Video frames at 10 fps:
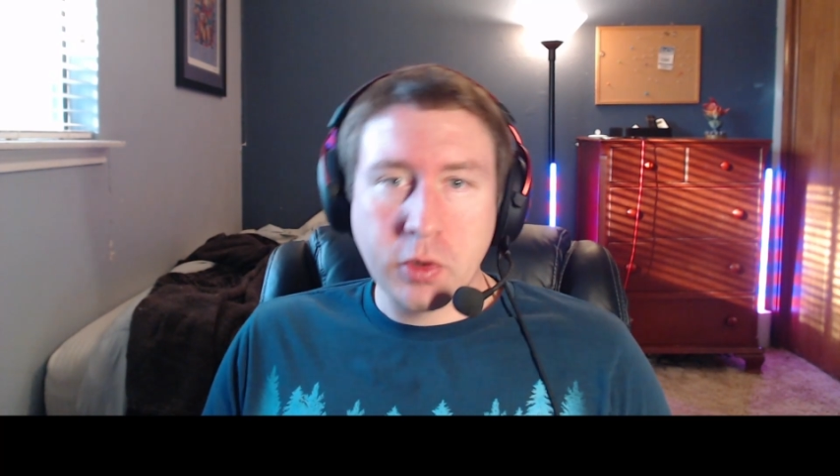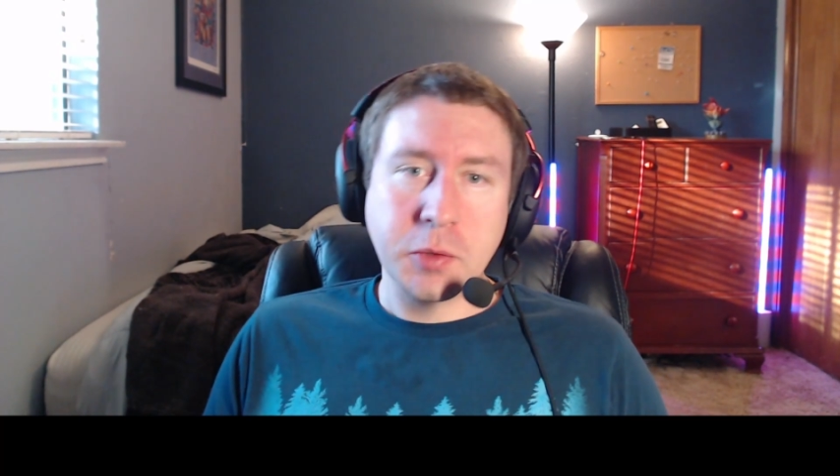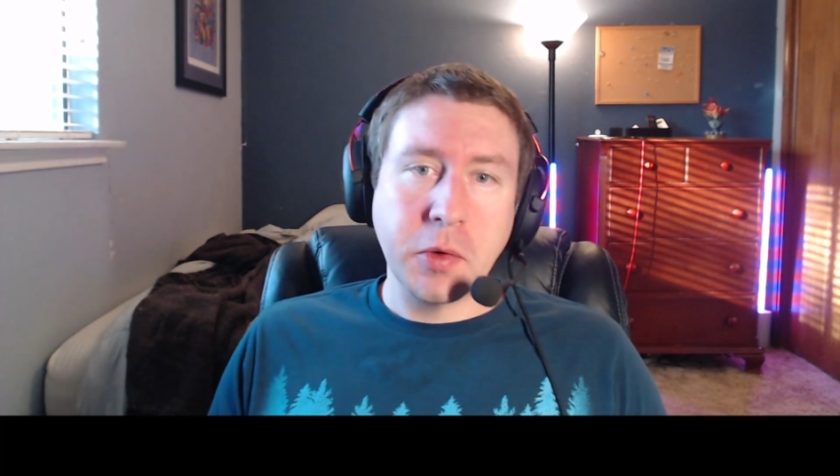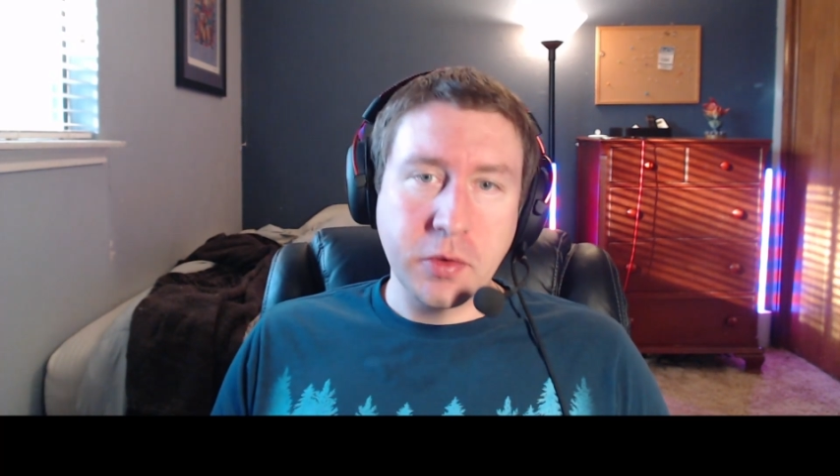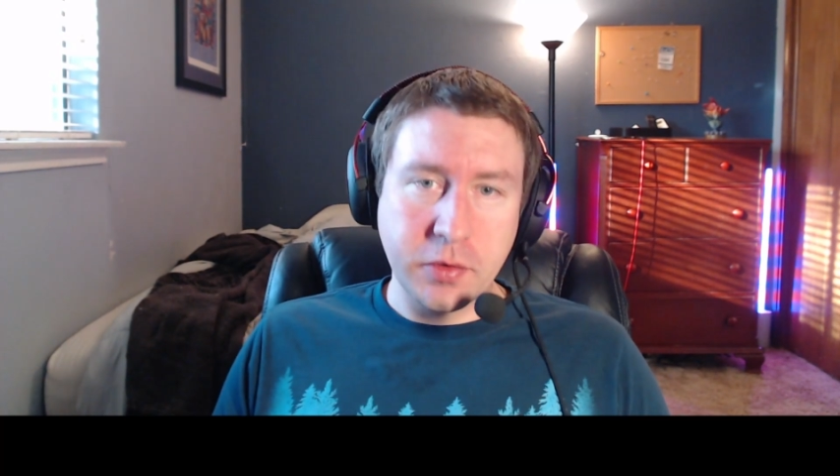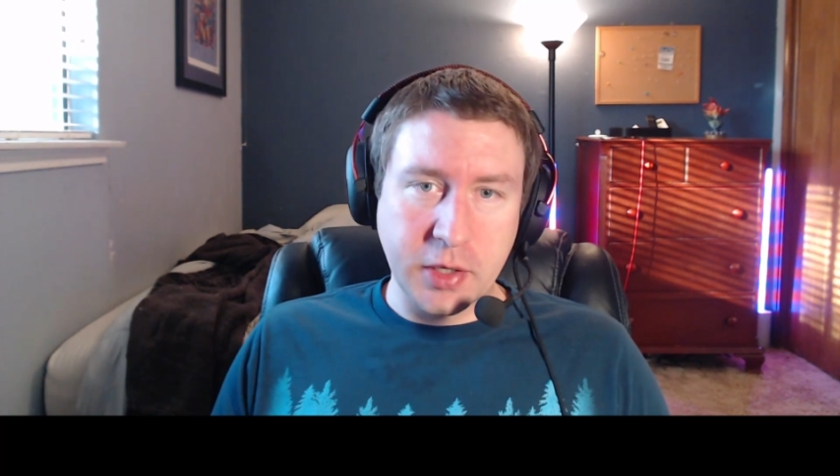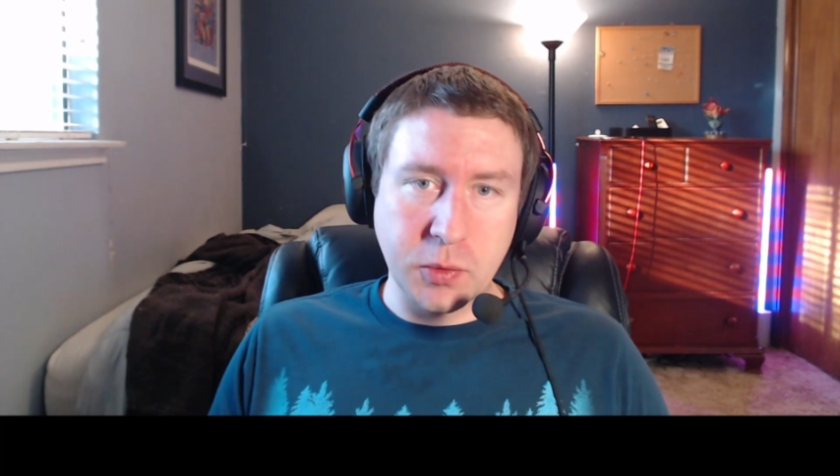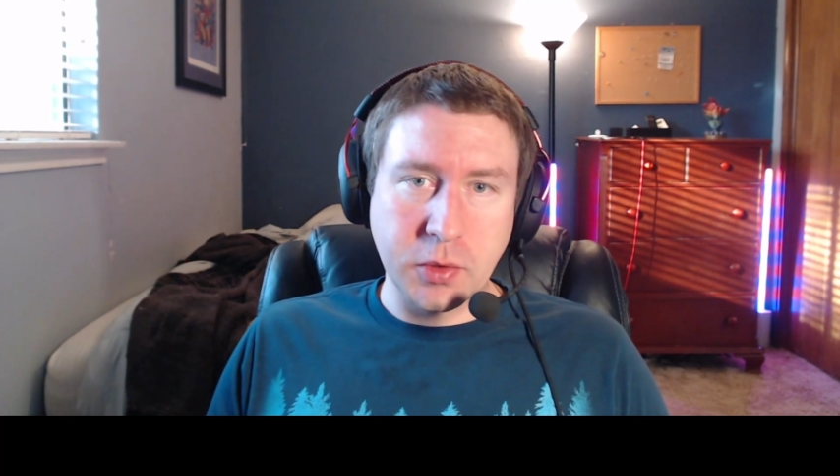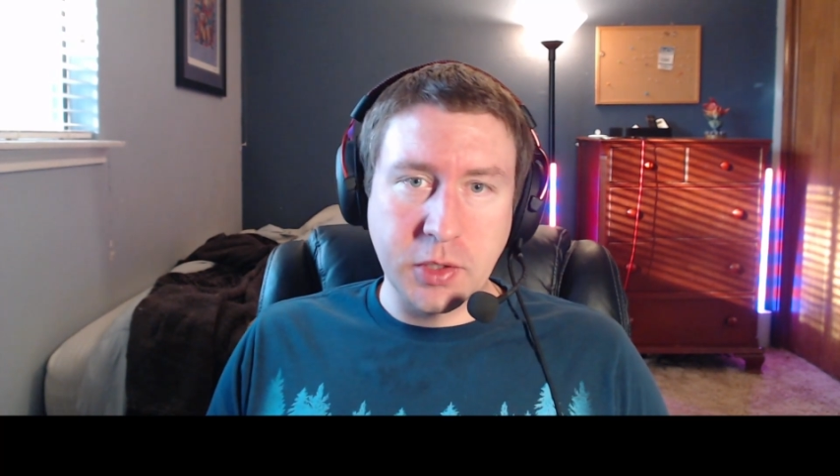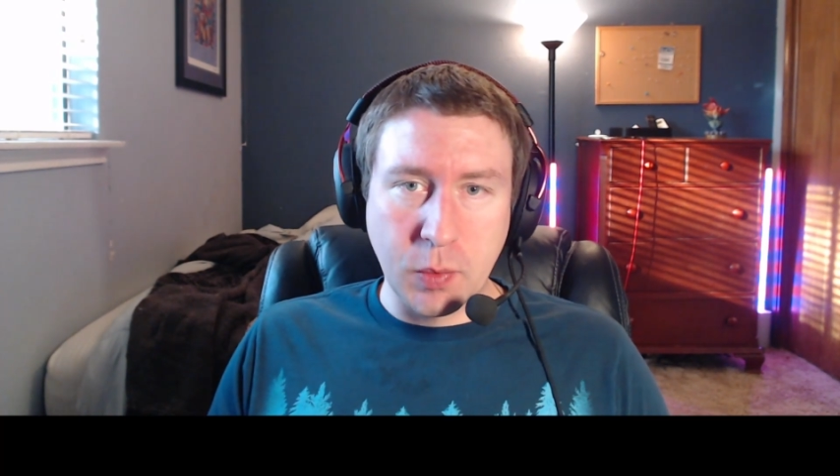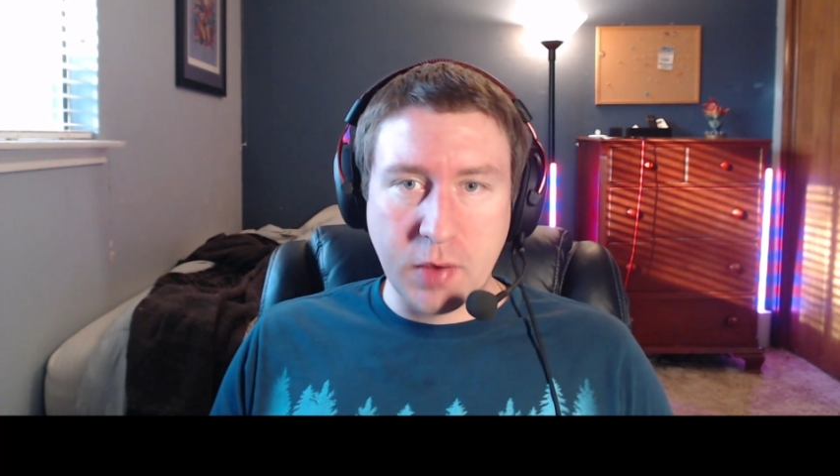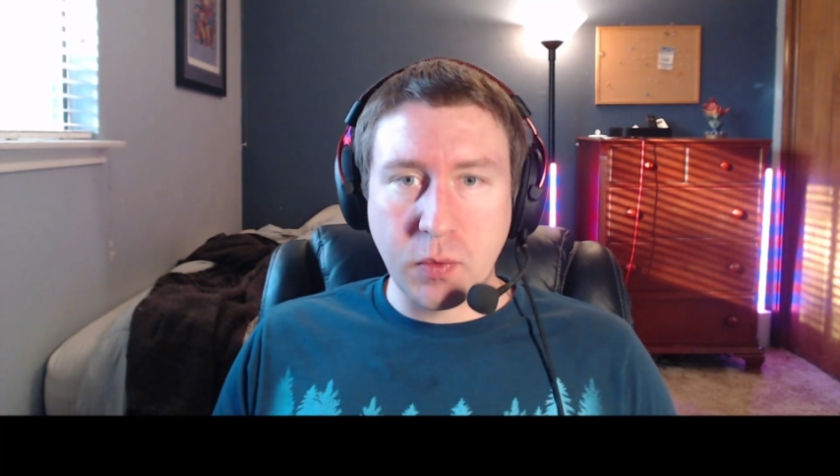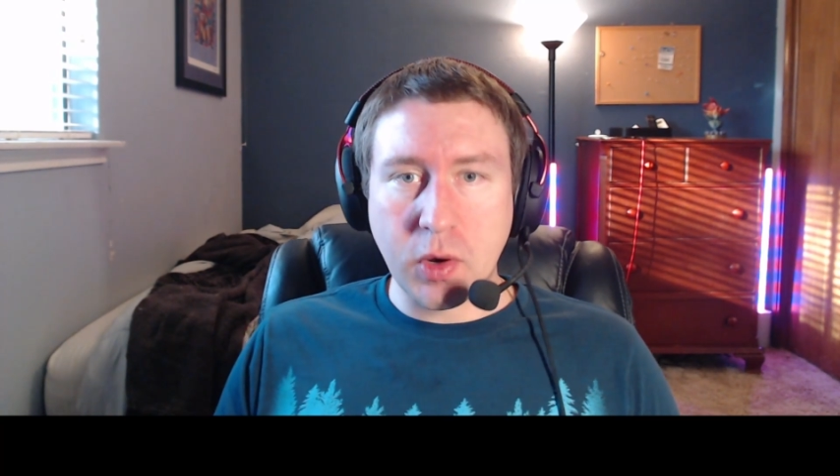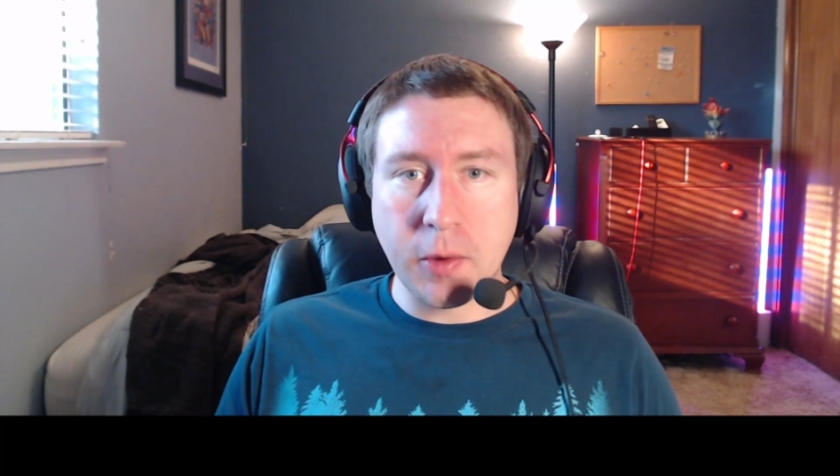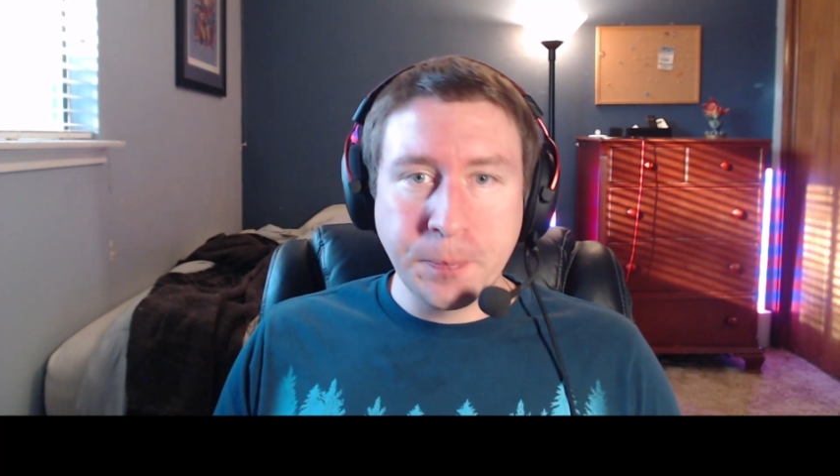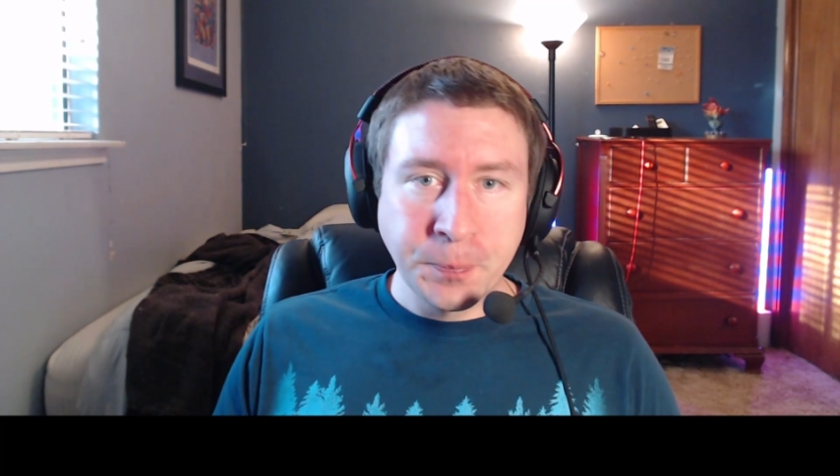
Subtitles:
some other things with Z-Wave? Well,